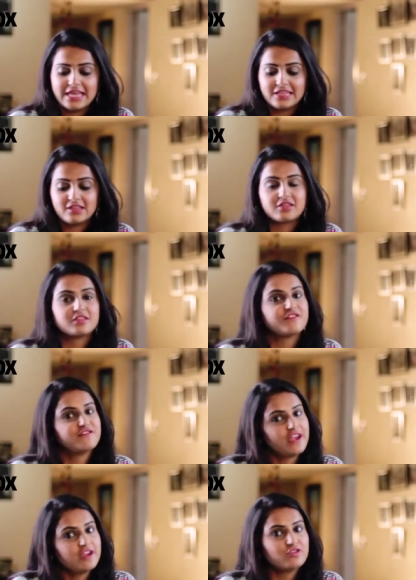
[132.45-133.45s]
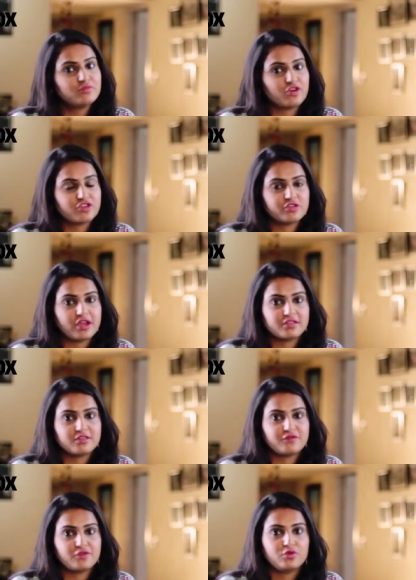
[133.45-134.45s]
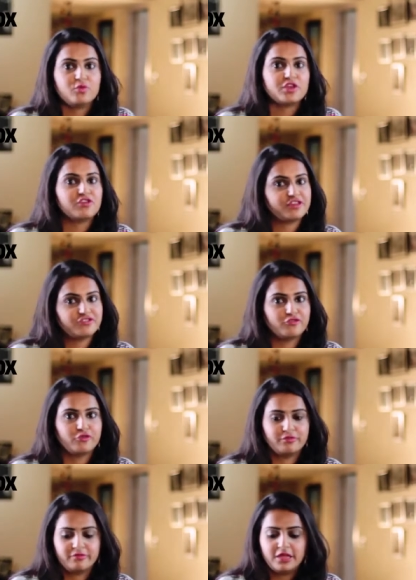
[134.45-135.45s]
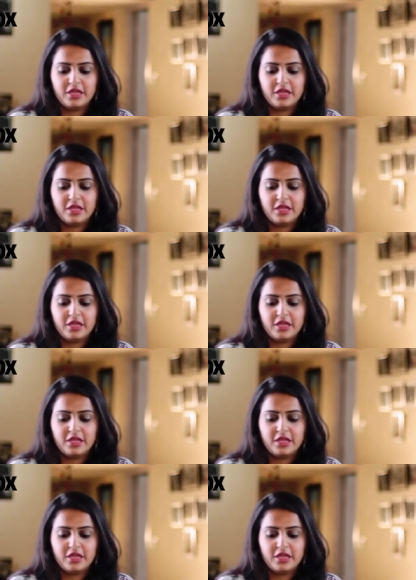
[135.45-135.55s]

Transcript: then this is a very good moisturizer for you when you're at home.